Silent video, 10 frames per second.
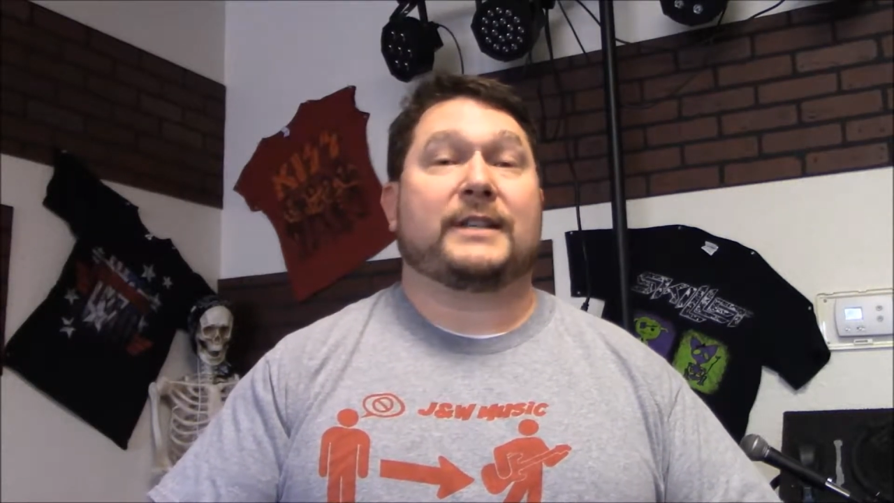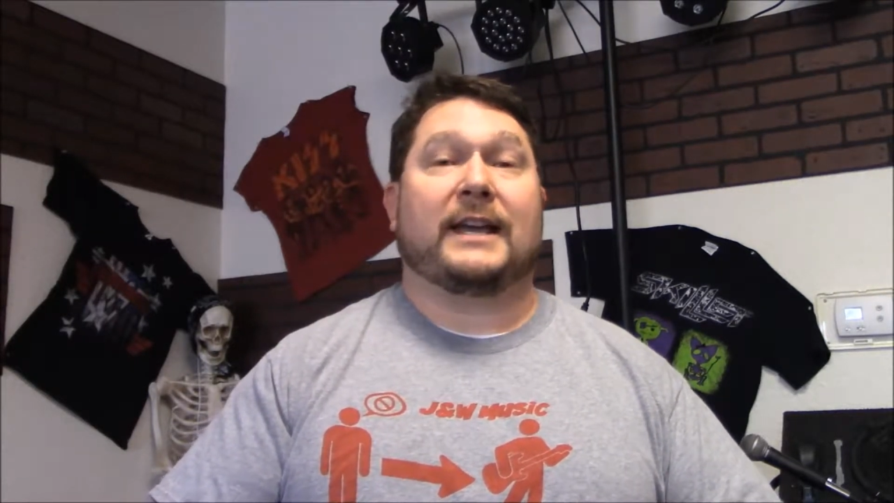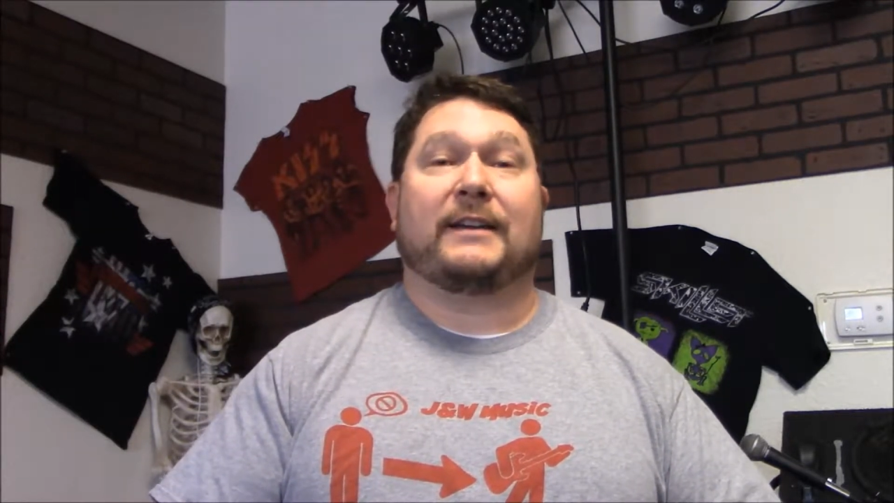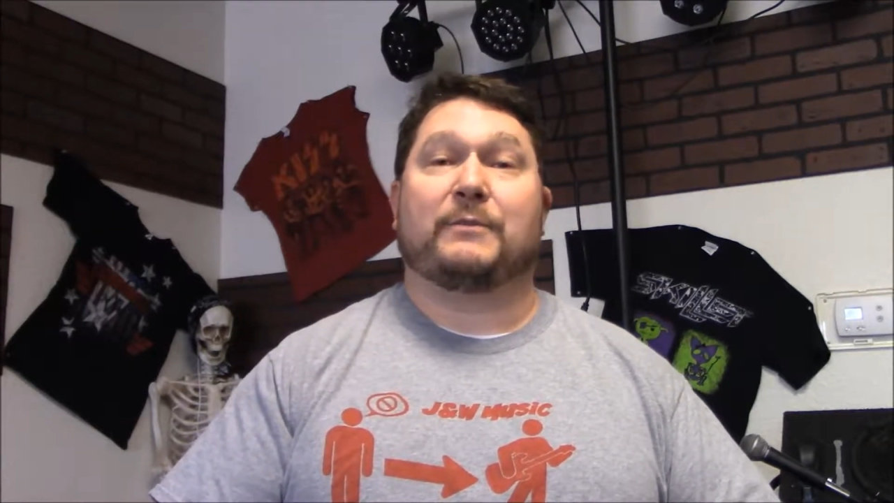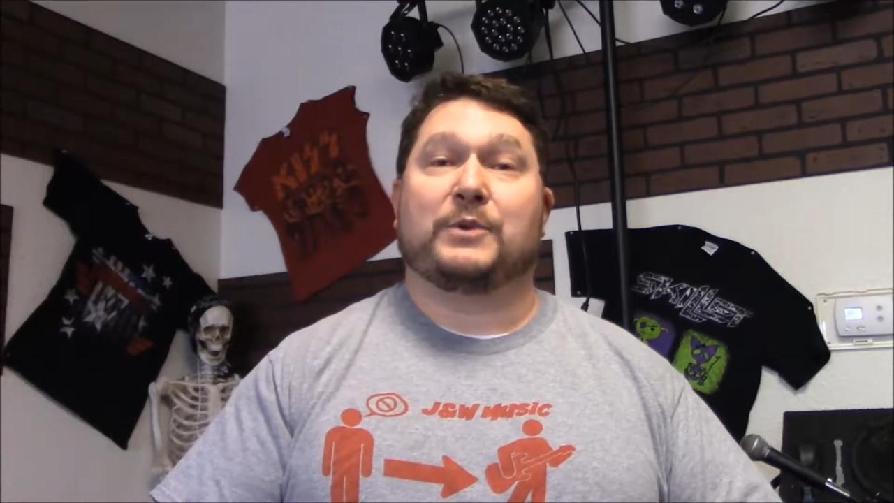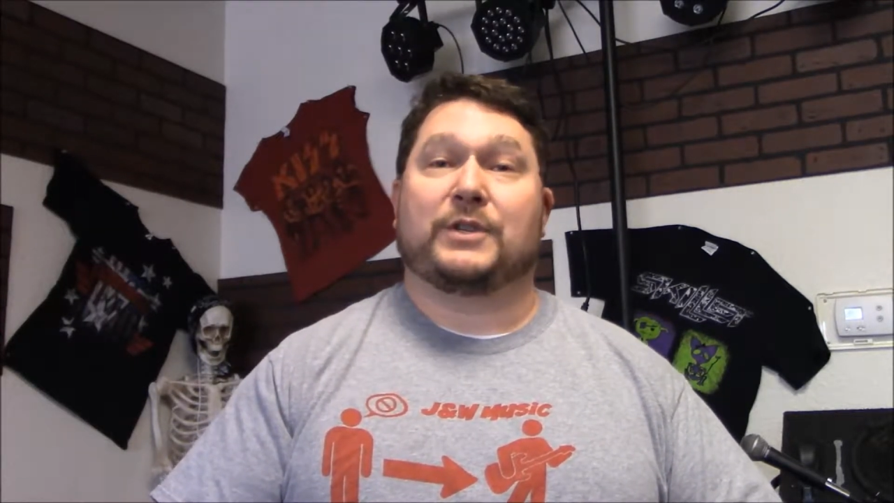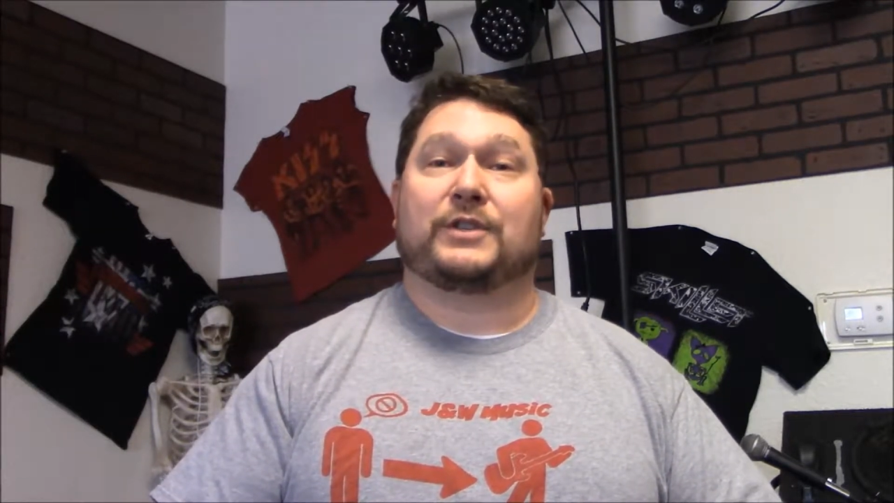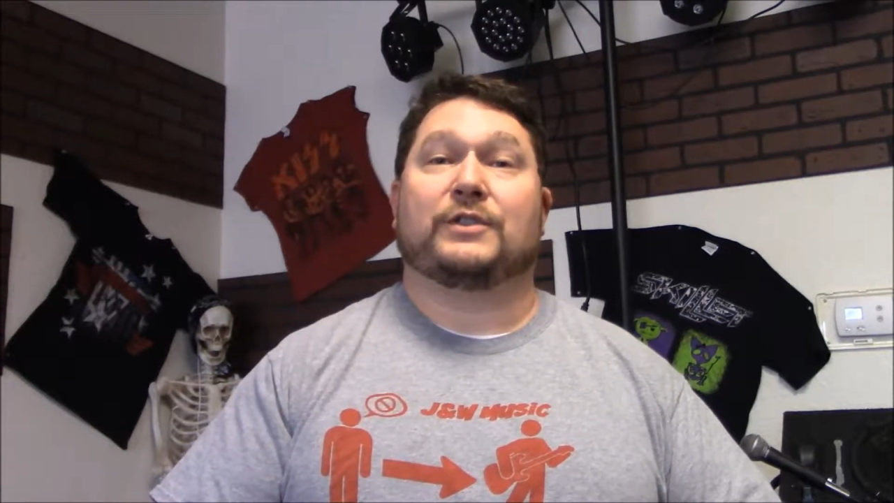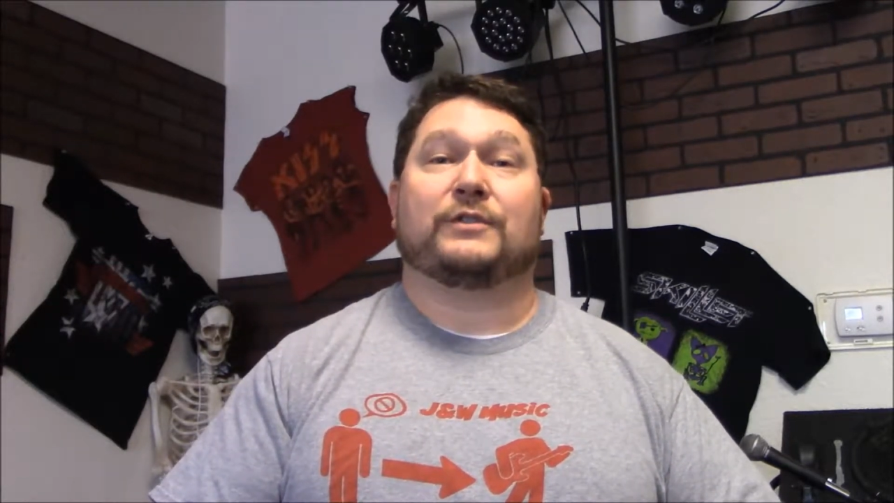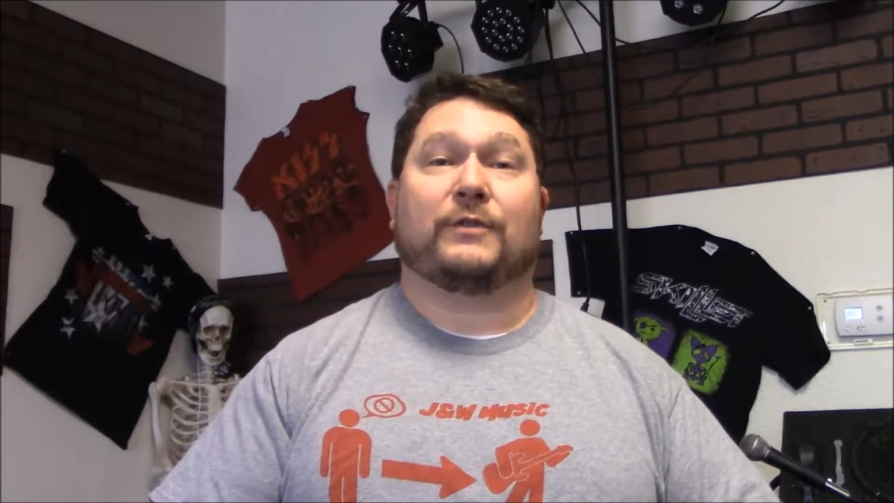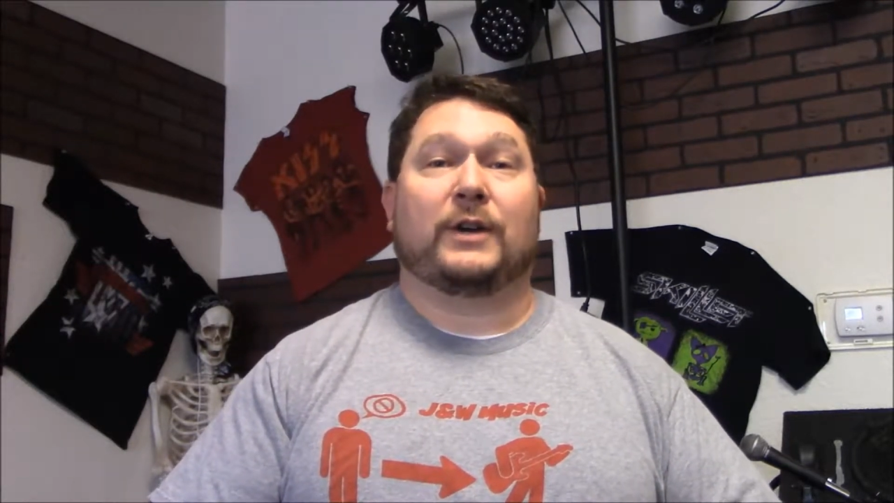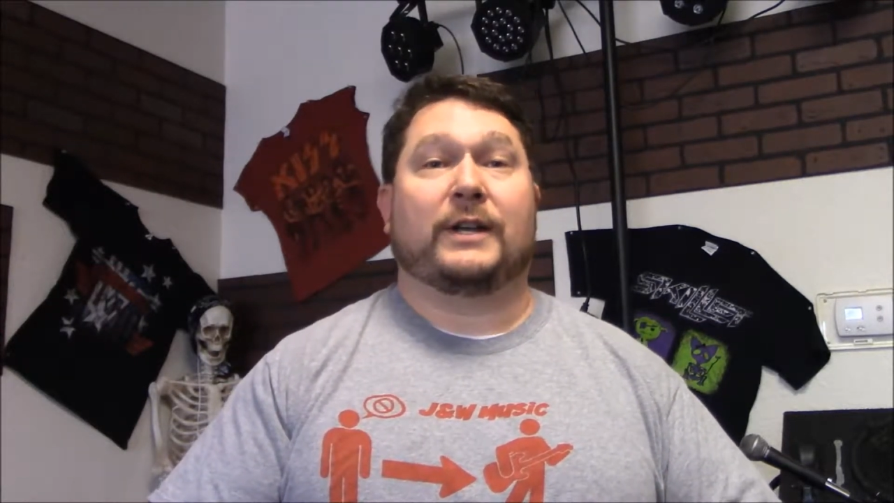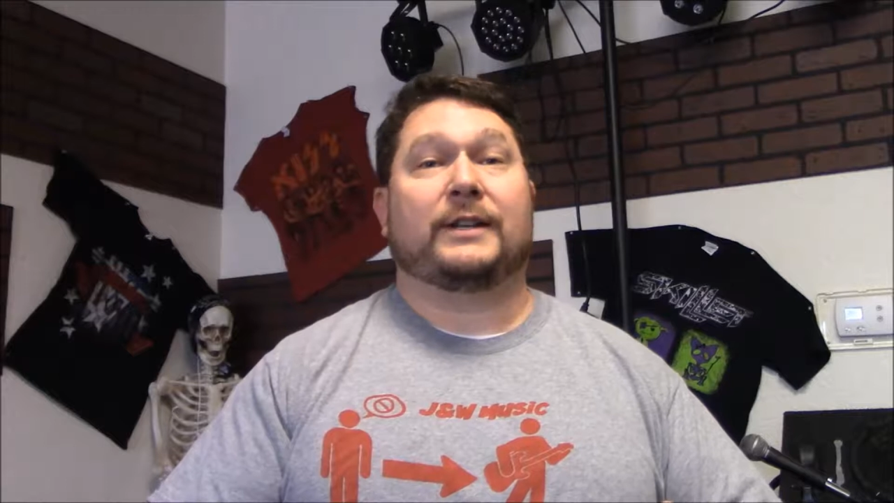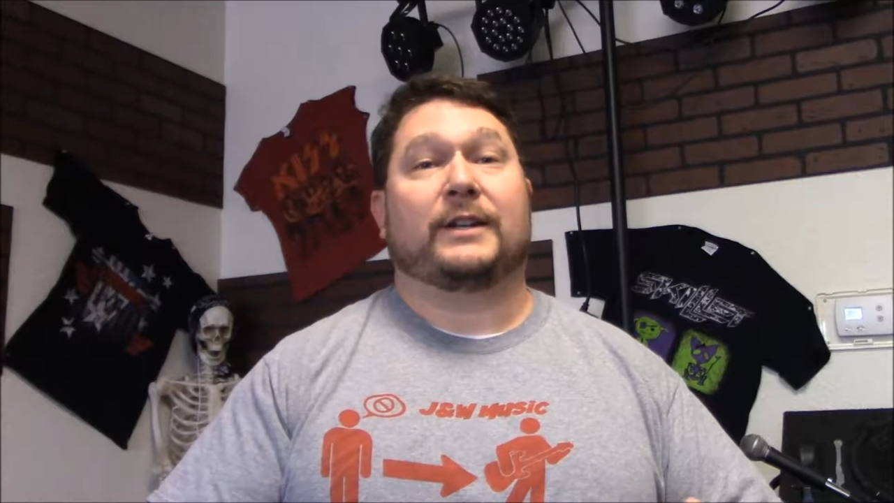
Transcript: They have Musicians Friend